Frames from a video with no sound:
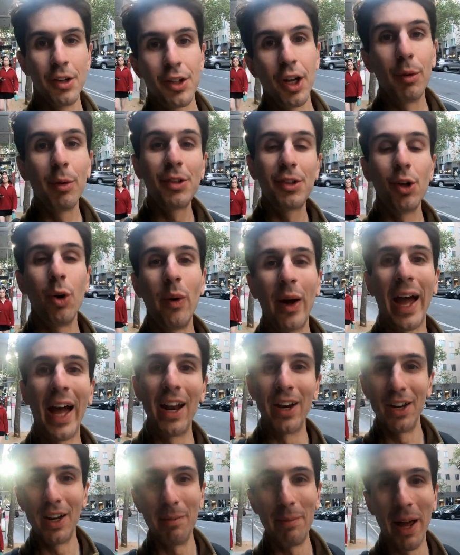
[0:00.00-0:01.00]
So as you're
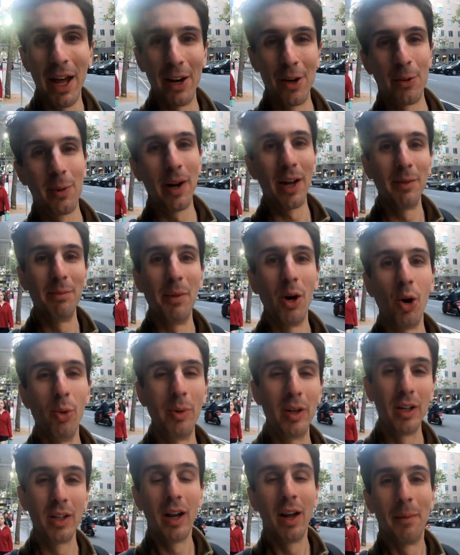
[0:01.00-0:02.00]
out and about and around
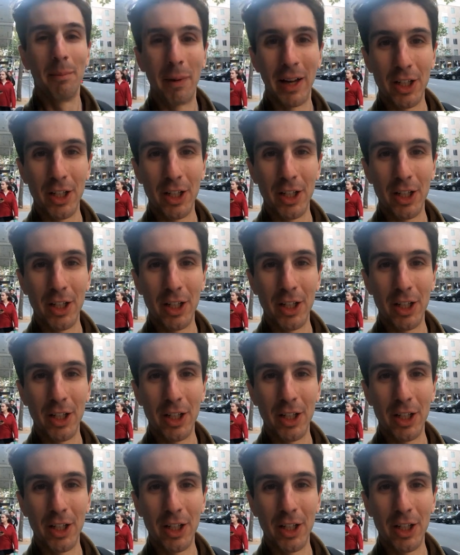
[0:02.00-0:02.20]
Melbourne,